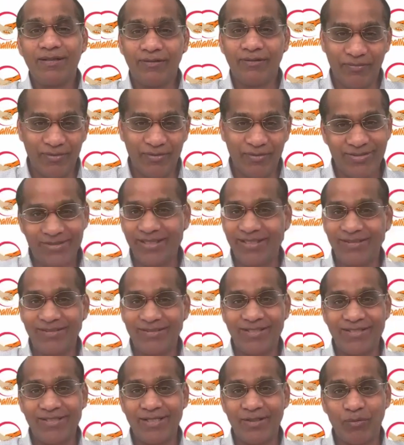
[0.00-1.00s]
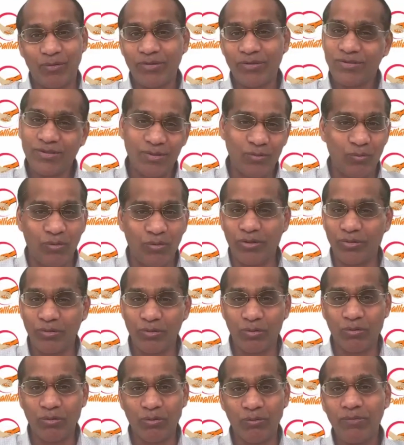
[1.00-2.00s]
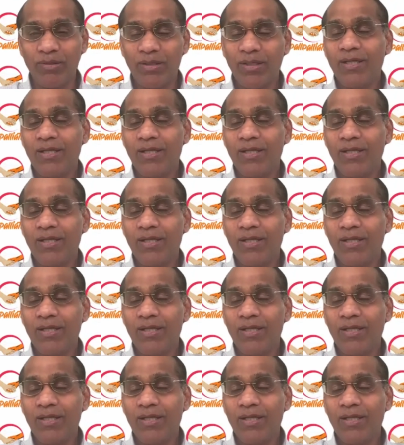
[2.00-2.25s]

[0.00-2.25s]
The first thing she said was, want to go home.